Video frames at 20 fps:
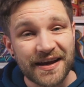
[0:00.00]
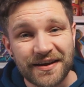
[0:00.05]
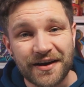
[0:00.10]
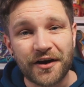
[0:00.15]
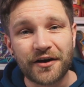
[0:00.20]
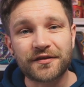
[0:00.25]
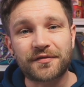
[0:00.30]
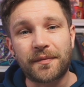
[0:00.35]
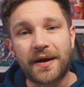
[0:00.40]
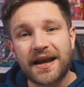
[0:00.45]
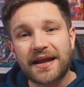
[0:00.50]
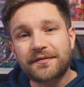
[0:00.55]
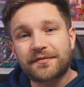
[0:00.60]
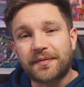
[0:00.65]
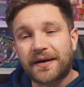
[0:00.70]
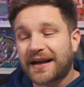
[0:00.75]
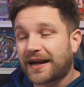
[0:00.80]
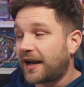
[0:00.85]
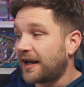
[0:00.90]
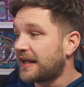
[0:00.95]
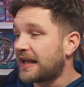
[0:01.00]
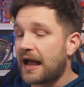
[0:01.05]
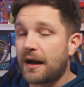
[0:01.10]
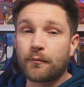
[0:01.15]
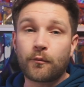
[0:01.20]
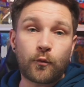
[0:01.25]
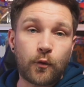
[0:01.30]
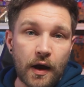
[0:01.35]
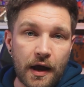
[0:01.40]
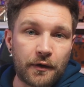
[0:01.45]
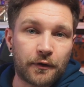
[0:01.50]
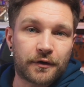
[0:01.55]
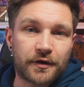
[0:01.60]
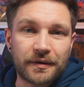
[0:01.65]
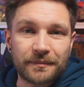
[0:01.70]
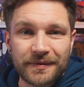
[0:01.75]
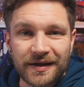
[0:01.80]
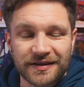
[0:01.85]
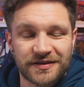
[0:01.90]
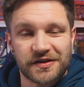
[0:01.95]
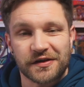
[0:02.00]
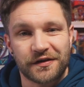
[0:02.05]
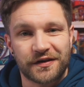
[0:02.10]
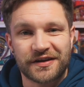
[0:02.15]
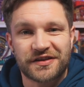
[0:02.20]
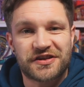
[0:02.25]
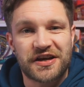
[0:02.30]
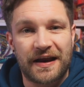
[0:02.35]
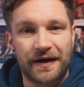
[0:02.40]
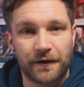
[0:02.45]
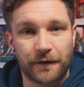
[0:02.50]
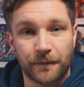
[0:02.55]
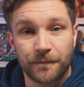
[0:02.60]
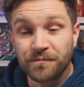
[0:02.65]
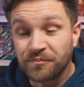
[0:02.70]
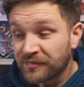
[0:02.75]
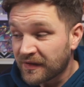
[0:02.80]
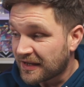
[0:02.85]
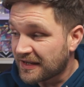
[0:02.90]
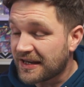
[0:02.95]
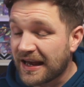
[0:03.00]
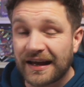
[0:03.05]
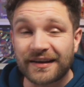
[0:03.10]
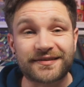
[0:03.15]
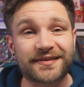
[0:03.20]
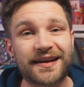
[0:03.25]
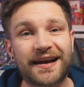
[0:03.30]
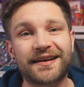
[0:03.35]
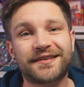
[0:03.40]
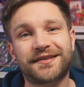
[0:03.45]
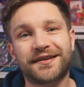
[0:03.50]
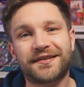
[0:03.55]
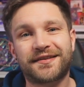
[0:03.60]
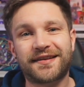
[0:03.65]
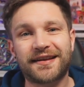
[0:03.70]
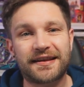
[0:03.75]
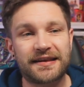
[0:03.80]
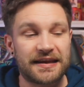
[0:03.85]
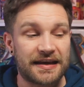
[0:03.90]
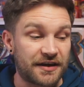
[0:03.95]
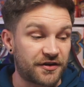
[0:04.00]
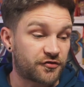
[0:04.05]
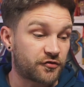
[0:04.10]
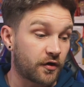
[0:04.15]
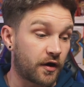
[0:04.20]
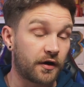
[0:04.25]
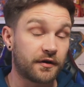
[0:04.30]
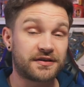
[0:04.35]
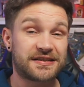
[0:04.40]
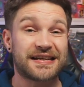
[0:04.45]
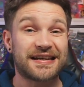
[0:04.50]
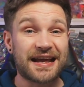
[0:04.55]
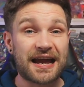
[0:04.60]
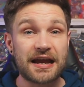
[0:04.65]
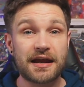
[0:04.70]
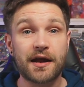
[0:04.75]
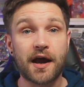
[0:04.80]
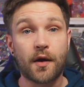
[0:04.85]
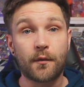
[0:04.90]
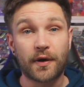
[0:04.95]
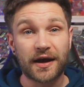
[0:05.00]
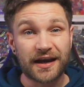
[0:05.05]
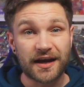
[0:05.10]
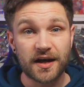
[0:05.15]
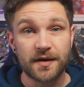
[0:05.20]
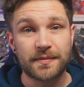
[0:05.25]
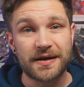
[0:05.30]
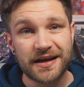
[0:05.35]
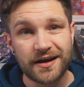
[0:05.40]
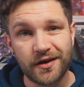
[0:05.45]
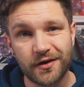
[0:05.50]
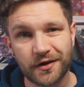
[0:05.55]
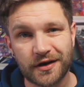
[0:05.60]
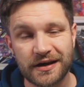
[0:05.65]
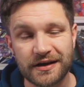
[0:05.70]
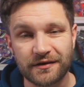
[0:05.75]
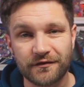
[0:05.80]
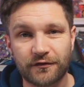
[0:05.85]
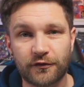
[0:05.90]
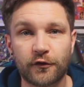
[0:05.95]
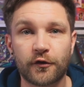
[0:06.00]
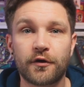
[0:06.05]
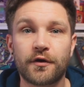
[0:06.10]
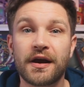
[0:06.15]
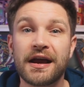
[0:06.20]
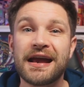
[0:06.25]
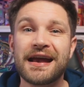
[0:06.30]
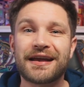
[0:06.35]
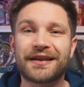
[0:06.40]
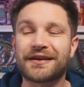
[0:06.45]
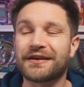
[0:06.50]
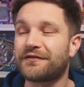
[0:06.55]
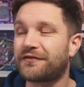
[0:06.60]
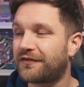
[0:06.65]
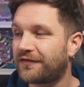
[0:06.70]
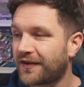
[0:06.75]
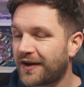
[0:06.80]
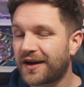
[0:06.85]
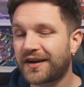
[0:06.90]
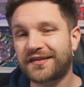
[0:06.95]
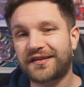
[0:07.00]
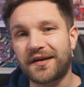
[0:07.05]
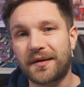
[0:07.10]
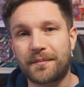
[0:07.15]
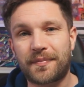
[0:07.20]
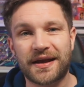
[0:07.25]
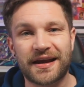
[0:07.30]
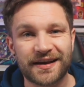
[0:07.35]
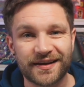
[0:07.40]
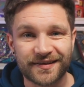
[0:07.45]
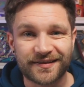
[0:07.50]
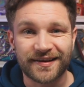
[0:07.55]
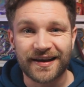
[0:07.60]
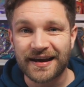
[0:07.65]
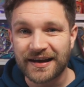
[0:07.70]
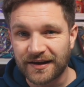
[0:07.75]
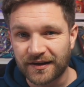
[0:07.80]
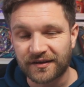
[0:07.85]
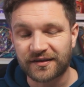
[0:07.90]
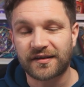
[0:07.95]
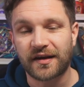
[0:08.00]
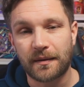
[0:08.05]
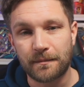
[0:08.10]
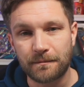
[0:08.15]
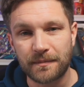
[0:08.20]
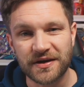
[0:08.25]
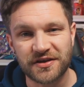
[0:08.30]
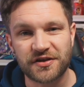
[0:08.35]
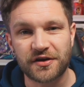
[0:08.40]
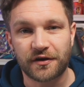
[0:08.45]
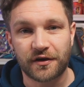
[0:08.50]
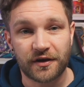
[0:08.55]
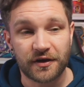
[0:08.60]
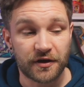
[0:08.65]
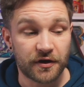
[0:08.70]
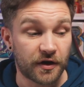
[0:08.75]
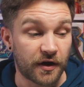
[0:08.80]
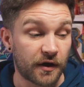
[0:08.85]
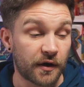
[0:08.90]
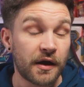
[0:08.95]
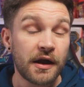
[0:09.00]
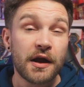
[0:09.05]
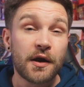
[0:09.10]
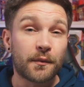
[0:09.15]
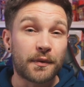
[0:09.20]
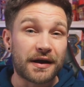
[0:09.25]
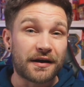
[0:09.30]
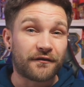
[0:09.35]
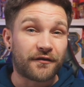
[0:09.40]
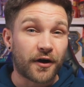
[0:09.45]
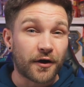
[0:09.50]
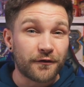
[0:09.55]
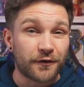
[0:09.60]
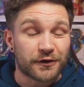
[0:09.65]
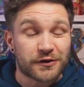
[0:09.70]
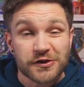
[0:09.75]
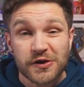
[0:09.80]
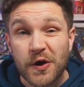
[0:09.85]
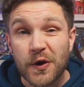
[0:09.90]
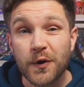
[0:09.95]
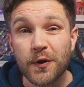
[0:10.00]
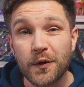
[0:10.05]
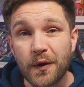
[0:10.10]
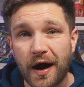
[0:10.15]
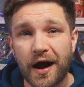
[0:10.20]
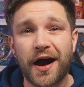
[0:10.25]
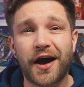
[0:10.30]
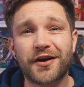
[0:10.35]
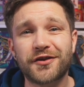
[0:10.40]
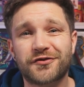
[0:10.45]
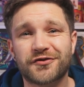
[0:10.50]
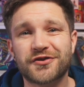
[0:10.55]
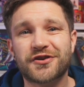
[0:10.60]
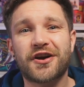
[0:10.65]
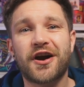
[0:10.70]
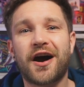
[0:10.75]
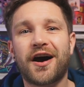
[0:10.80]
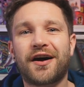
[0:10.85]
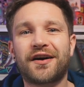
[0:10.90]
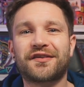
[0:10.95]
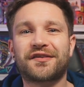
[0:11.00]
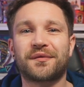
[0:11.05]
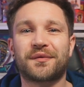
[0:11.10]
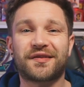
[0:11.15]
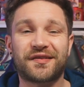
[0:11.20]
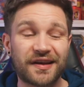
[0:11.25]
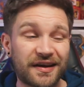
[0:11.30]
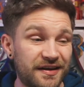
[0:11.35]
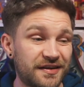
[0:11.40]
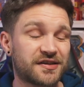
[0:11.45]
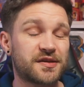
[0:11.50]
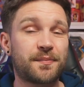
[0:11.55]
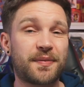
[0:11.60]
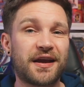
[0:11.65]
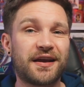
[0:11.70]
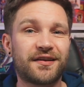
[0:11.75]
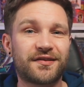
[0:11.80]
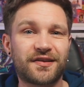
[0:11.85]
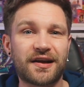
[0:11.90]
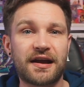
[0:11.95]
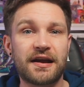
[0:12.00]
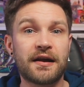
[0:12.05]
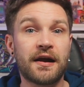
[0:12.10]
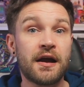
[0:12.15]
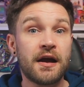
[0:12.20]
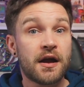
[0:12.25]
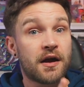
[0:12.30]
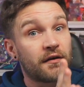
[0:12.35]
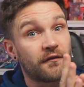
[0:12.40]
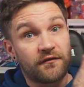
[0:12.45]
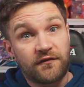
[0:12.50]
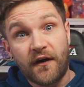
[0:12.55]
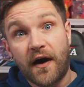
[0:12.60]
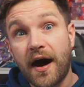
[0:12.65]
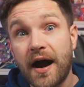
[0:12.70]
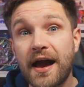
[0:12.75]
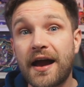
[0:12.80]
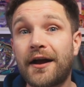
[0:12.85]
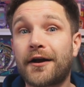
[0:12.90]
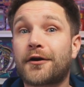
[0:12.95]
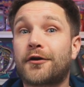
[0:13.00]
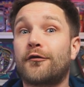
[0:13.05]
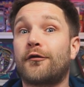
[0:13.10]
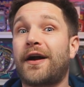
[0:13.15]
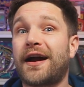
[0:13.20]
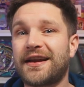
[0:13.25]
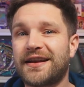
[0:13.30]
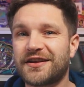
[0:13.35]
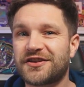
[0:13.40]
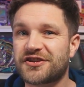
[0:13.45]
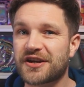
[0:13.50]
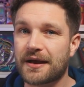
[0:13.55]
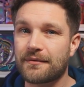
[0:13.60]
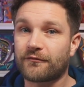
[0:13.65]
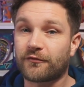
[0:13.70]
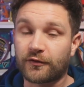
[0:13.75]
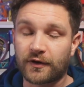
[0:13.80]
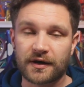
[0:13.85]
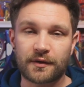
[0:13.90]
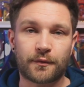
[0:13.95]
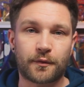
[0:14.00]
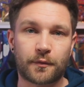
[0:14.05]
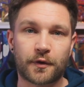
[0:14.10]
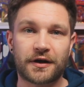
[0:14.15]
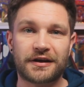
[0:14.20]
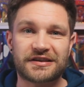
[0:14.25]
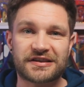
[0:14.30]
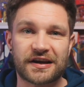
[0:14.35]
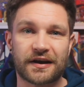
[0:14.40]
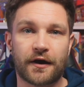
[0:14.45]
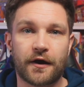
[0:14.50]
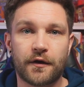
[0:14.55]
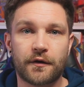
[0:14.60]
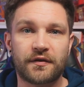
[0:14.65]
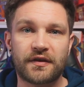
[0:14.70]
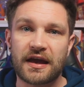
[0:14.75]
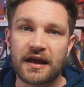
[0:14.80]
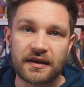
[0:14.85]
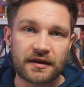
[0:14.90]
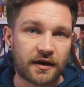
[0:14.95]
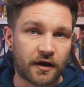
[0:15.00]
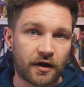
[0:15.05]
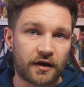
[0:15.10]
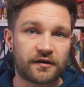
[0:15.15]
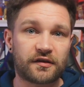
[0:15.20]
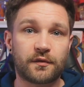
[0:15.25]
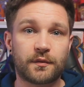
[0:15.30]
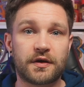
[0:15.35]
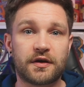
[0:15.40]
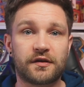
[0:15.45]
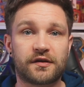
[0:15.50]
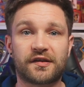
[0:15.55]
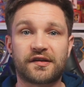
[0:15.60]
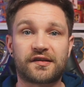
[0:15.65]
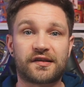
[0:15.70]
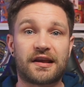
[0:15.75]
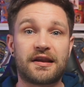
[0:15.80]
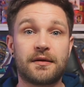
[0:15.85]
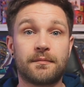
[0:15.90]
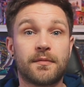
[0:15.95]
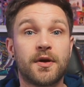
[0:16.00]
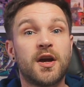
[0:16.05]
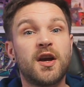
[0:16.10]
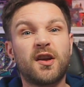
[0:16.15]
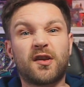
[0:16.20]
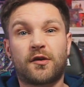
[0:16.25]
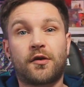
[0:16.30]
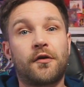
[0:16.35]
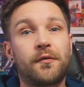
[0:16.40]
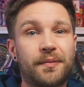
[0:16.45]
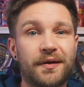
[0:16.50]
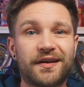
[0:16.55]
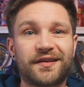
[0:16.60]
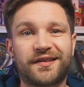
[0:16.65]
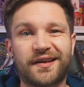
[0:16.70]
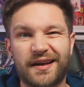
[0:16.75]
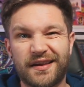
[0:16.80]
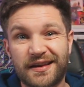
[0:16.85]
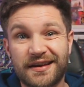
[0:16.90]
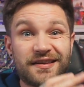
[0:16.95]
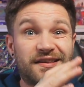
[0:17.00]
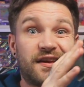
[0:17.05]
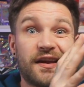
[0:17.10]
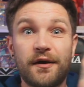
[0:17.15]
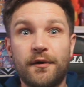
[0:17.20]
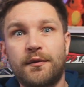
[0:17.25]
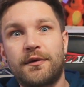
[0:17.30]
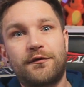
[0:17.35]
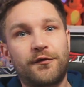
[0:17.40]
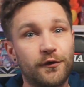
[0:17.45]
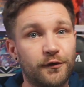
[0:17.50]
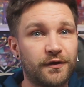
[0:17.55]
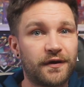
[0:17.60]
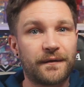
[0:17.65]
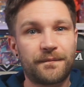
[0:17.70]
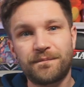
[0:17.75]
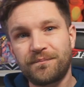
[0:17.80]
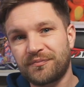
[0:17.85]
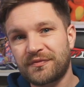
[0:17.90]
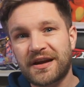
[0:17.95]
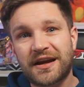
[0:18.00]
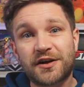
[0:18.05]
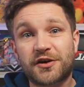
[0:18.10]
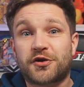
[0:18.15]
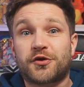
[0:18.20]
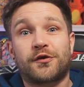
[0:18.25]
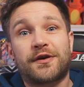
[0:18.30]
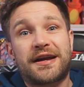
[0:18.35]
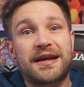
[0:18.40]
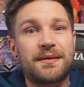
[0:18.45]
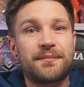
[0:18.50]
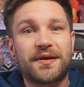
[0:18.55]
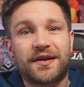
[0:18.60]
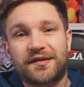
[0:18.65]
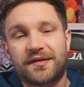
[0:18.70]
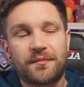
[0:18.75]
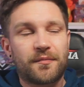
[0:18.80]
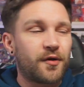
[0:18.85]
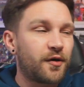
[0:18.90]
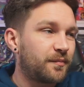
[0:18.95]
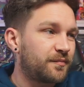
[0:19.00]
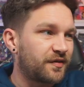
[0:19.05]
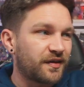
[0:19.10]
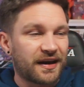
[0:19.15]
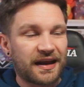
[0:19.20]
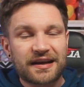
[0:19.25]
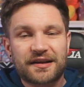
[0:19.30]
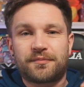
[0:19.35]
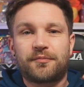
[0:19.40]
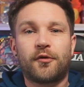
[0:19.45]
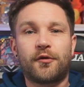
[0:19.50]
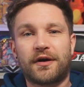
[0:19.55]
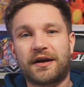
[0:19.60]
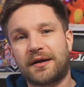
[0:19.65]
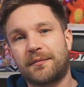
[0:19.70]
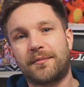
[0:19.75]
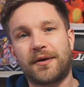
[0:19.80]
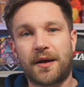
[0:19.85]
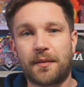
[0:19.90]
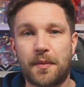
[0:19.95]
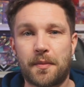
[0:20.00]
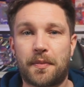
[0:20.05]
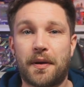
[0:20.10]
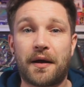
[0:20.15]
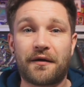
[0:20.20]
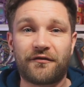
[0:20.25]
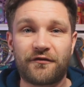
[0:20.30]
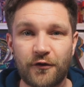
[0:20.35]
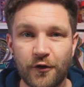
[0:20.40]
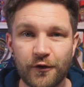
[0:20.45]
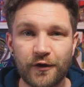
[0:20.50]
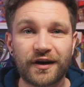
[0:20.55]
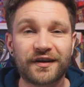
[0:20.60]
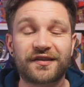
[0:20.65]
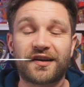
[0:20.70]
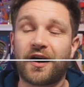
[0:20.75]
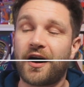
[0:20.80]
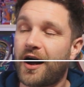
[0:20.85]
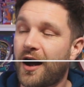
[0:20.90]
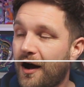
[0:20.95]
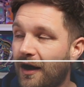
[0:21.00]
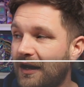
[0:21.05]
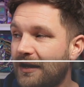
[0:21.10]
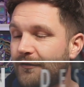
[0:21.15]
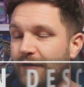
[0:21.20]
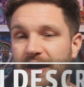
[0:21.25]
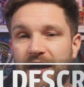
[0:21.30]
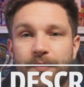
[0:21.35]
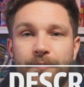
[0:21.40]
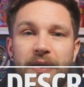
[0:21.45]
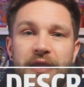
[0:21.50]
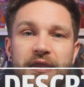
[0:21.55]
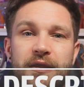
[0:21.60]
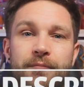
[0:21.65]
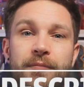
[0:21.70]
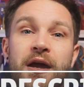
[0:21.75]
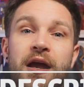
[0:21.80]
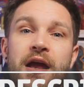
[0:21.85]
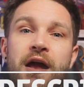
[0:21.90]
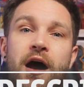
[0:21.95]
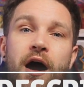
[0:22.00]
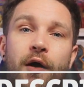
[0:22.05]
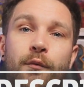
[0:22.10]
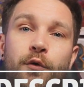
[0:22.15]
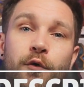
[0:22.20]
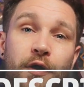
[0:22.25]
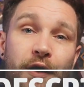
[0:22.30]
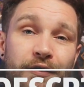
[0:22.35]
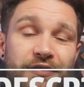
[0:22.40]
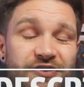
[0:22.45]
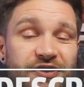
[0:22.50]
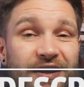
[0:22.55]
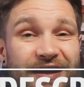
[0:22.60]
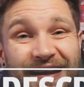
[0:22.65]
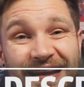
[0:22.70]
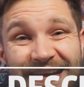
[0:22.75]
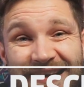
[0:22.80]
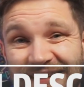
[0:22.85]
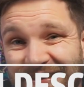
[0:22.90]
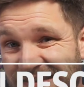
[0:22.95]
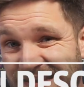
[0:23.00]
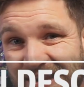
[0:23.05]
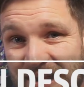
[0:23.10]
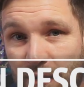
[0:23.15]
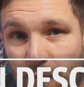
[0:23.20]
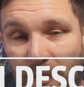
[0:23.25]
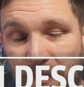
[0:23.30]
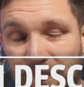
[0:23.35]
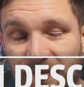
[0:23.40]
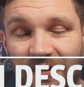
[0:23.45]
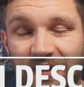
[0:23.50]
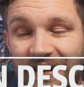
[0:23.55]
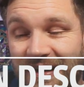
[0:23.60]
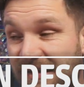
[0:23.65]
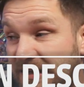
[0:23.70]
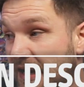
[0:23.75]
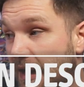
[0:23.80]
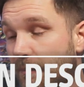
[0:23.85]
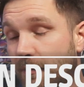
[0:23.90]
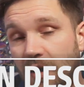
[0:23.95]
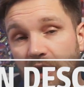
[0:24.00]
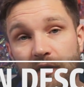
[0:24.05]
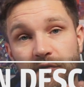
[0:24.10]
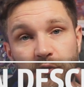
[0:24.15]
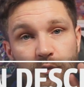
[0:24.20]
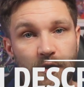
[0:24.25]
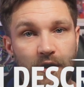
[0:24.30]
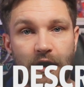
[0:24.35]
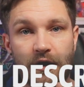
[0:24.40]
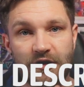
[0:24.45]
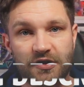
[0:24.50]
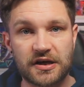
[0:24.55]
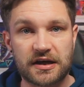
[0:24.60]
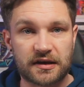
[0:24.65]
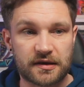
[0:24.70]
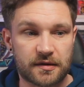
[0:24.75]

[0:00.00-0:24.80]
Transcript: guys, my name's Mattculli and welcome to the channel. Yes, as I said in the intro, today we're going to be looking through the first PSA submission of the year. We have over 200 cards that were sent into PSA via Graded Gem, for anyone wanting to know. They're the guys that we used to send them to PSA. They deal with all the tricky bits and bobs and exporting and blah blah blah for us. I highly recommend them. I will go and check a link to their website down below if you want to go and check